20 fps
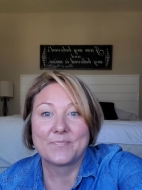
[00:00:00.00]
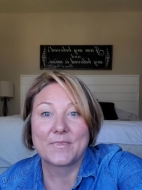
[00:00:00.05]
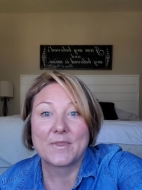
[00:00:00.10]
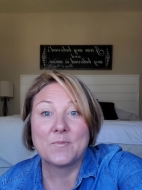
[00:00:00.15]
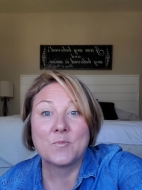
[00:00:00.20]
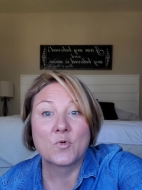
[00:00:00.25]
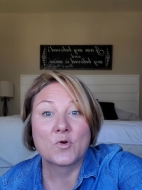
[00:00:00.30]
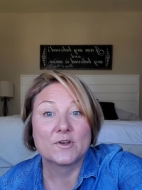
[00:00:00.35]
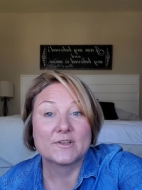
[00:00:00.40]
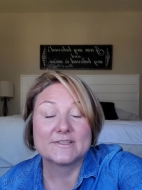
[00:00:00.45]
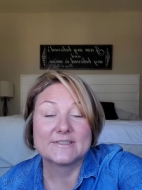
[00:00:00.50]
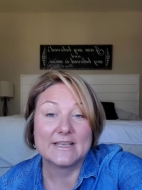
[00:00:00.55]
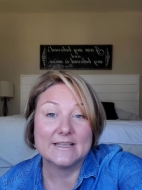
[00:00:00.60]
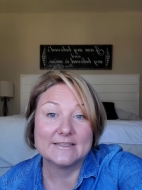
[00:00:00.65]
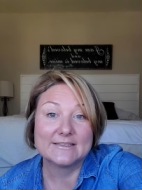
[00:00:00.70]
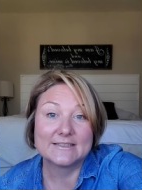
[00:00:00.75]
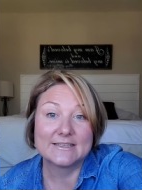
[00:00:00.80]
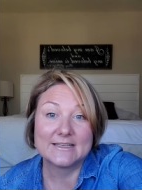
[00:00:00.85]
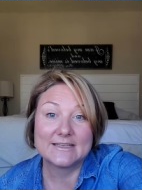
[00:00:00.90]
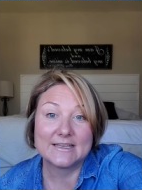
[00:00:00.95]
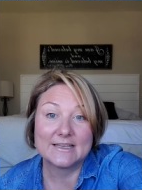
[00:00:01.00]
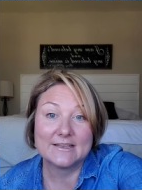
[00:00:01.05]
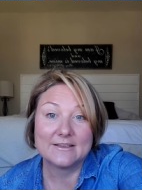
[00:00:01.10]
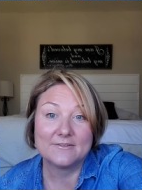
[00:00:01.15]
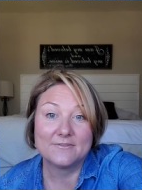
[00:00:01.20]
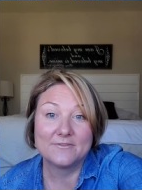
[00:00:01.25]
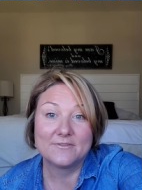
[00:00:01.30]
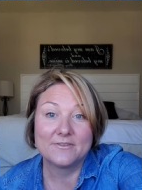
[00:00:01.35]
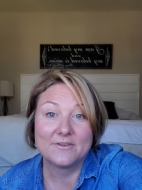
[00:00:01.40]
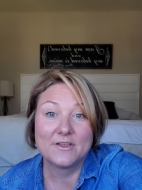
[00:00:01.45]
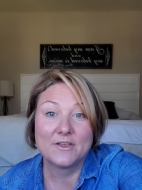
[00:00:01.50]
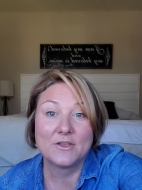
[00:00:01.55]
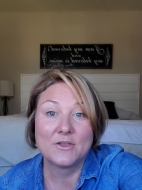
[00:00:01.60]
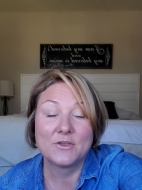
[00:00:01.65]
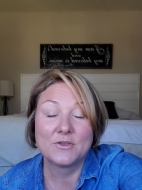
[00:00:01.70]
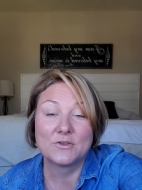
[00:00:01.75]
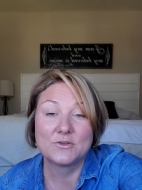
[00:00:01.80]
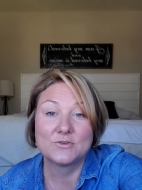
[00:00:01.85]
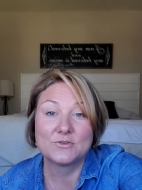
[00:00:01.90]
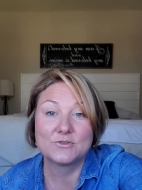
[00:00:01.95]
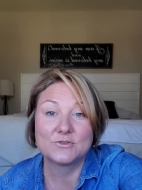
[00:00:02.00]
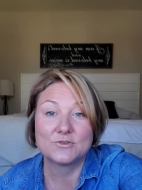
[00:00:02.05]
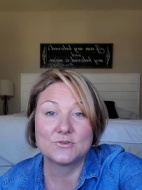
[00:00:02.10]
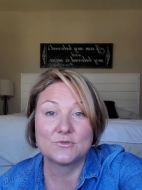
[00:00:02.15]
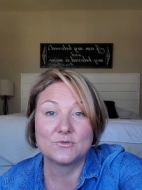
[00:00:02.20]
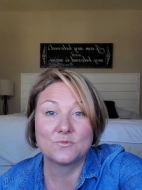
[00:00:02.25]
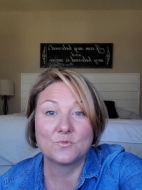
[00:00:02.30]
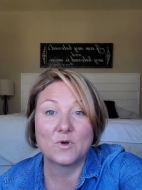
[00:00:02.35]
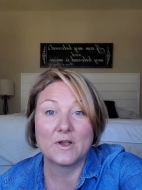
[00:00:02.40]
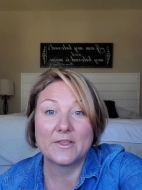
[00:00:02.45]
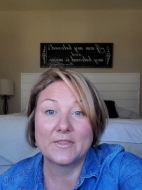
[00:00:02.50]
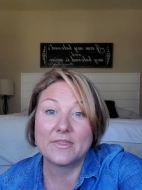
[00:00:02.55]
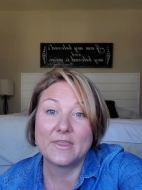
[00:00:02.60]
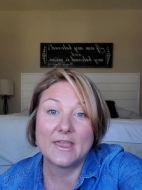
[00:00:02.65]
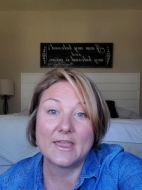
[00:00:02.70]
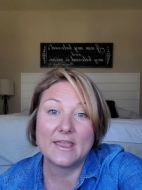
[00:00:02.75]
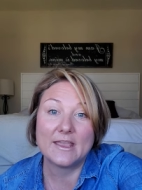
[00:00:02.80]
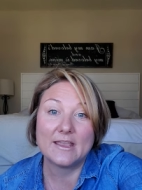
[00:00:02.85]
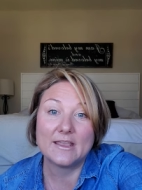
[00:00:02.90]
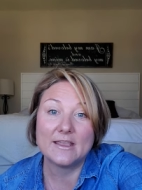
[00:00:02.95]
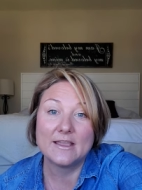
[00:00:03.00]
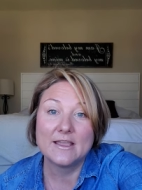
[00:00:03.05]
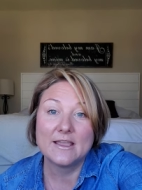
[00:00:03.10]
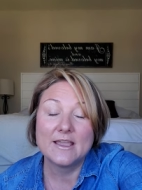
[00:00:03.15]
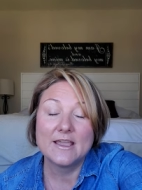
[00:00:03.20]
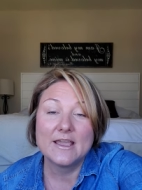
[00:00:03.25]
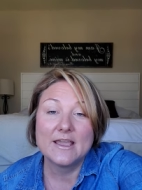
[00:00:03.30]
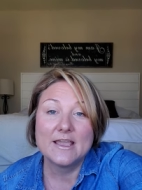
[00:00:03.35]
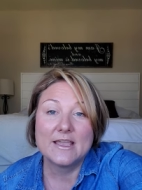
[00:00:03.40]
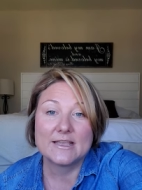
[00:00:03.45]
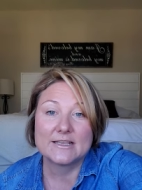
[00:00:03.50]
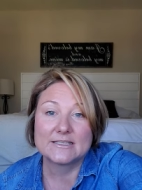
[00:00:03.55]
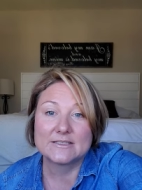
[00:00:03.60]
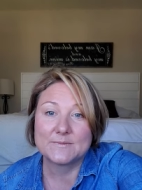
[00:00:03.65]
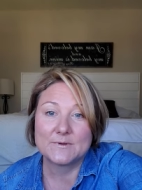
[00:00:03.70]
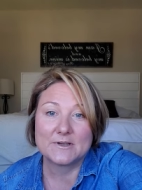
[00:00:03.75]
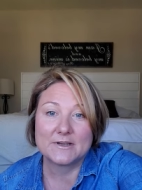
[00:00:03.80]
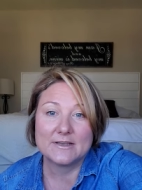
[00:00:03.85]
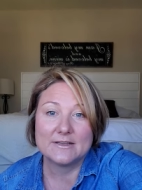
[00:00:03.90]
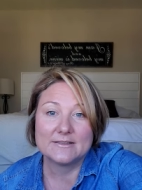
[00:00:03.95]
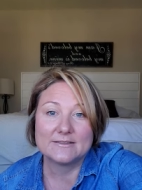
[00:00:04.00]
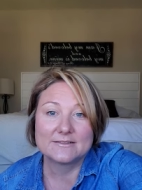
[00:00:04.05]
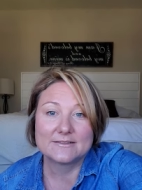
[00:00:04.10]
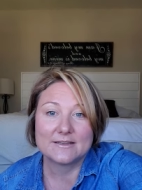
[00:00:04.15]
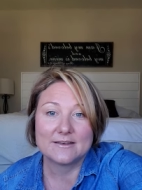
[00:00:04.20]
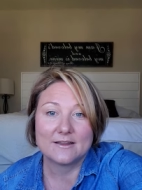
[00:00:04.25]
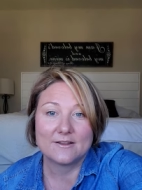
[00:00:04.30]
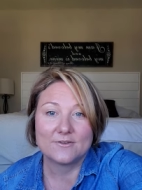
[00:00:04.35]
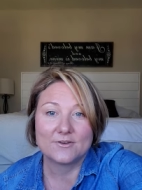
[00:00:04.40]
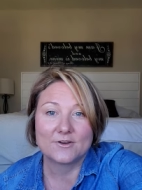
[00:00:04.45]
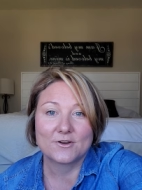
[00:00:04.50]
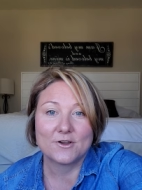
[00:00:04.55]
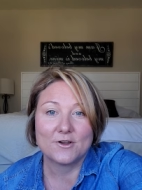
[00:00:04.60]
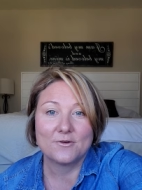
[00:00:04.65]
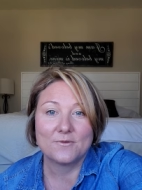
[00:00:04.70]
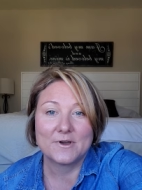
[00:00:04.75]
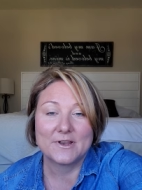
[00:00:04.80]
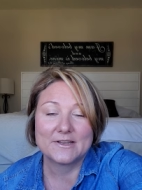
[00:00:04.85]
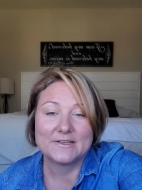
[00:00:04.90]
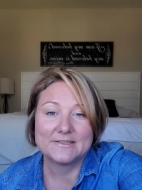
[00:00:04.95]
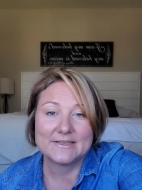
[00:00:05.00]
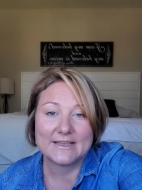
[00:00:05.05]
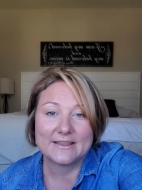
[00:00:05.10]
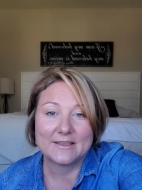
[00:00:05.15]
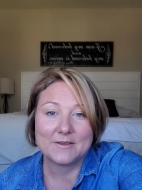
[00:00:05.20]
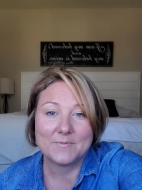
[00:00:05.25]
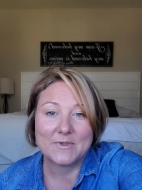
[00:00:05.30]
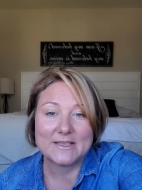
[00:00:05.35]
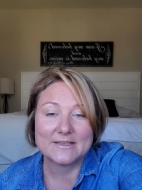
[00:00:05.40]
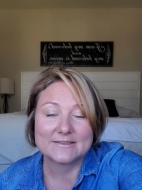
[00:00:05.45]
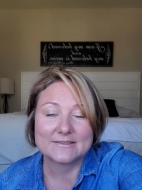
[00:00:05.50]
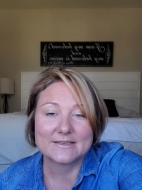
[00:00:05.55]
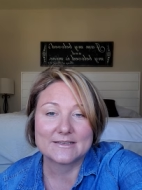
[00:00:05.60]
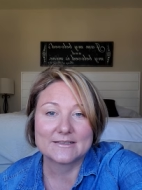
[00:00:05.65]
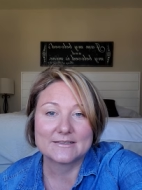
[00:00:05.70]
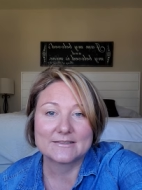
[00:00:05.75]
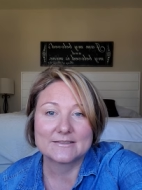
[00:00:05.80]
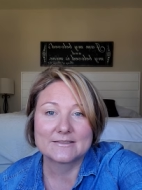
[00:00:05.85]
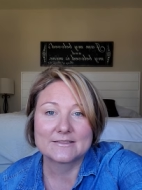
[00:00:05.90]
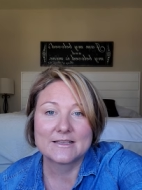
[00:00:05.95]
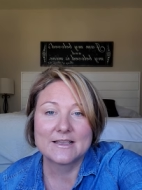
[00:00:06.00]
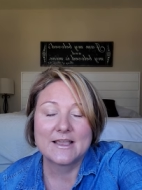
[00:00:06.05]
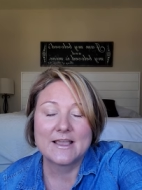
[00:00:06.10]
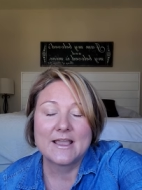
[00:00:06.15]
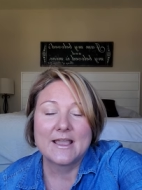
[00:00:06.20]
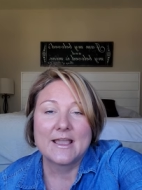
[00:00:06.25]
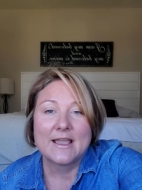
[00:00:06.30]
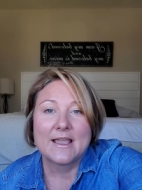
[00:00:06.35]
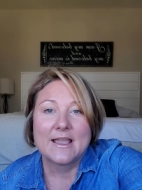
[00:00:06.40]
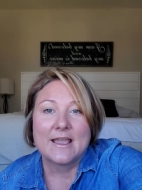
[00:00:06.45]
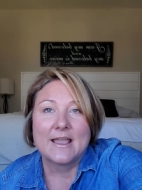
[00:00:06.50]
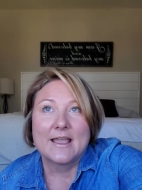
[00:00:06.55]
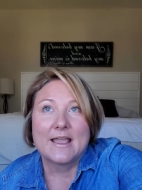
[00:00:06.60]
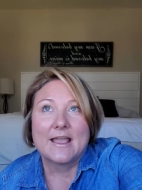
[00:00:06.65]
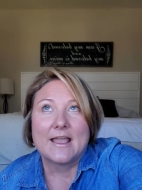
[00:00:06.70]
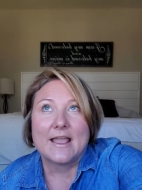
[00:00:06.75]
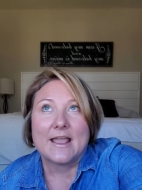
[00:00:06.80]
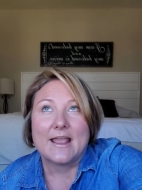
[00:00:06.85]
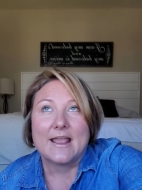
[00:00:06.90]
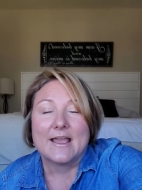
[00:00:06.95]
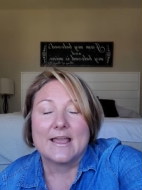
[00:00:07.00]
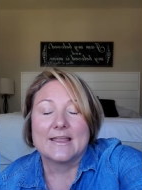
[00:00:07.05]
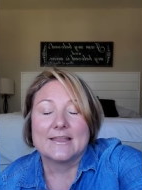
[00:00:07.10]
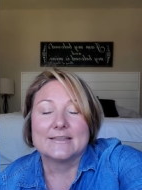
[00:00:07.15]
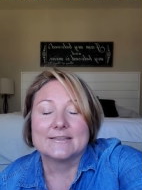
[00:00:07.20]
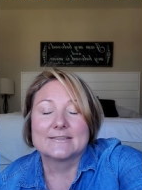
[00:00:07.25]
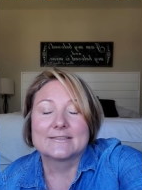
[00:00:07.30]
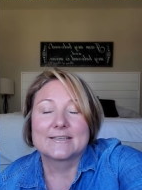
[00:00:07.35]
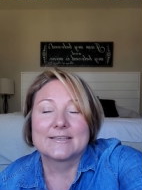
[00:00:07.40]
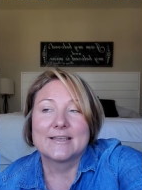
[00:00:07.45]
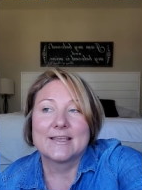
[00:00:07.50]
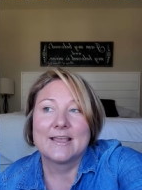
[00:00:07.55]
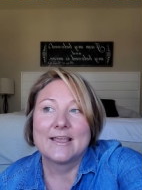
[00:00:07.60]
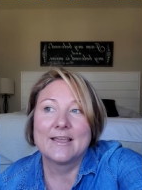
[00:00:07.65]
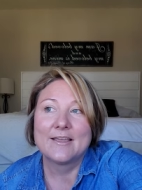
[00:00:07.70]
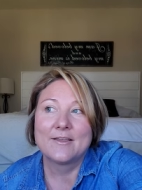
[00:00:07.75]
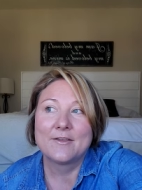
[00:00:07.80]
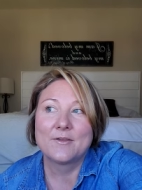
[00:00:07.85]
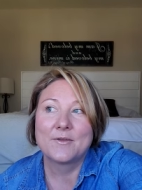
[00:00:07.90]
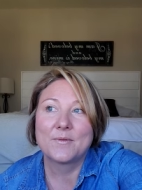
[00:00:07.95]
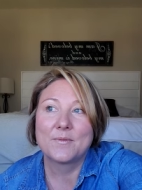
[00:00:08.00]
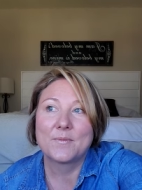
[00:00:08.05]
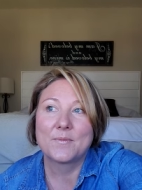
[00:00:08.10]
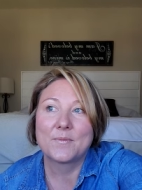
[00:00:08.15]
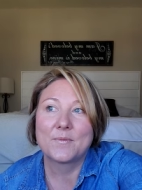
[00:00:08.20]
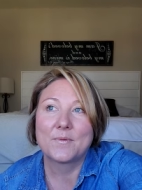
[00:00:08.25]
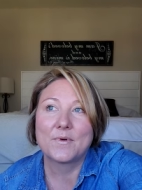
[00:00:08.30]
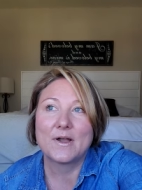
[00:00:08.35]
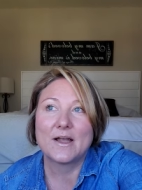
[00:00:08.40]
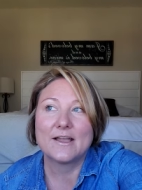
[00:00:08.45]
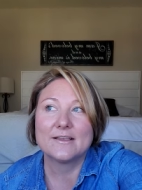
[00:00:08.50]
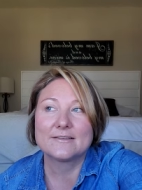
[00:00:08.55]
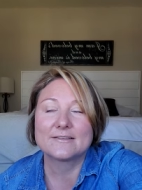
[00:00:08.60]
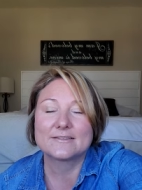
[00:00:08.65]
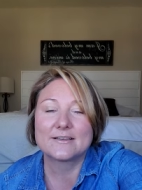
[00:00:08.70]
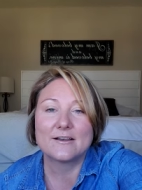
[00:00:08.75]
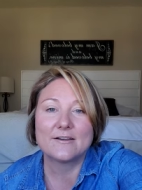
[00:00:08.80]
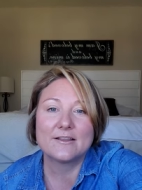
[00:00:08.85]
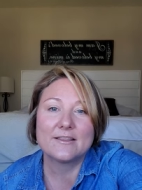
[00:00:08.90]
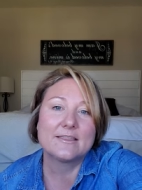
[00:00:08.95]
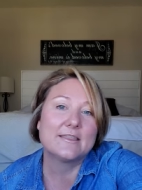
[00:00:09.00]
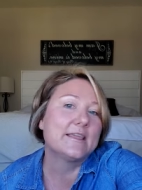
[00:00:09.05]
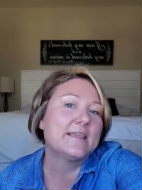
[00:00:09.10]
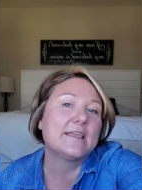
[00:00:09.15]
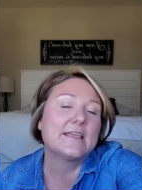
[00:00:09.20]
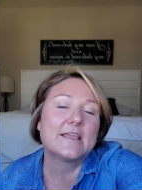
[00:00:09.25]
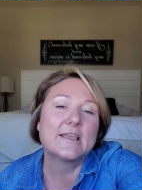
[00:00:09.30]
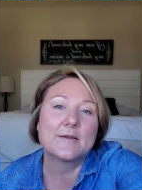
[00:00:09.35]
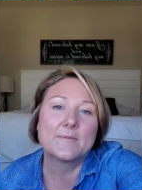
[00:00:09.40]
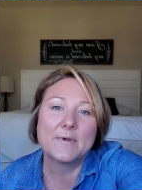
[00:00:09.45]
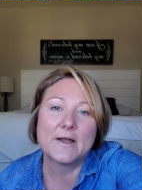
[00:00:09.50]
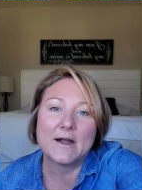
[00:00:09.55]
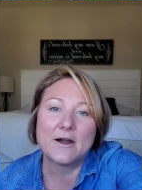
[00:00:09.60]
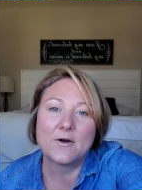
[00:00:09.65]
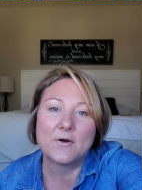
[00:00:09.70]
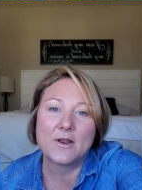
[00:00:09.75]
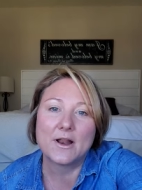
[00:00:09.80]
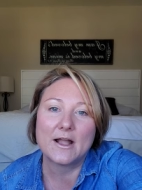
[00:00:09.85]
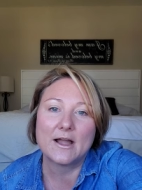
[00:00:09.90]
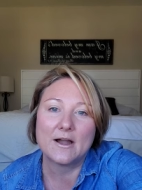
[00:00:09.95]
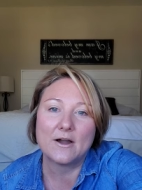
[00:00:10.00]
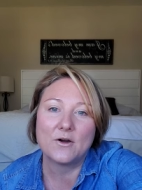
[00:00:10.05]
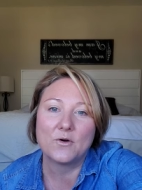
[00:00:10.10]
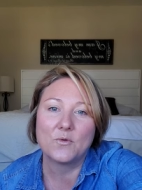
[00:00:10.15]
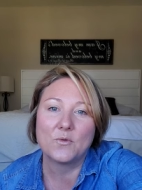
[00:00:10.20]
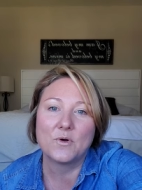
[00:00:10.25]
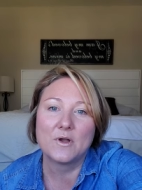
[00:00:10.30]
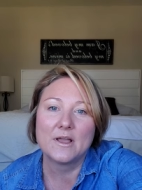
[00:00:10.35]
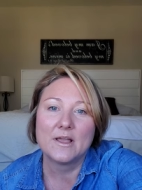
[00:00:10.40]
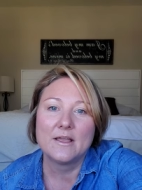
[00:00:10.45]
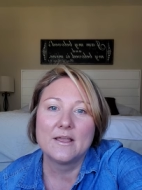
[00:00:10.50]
more sensitive to what they experience and undergo on a daily basis. And I started thinking about how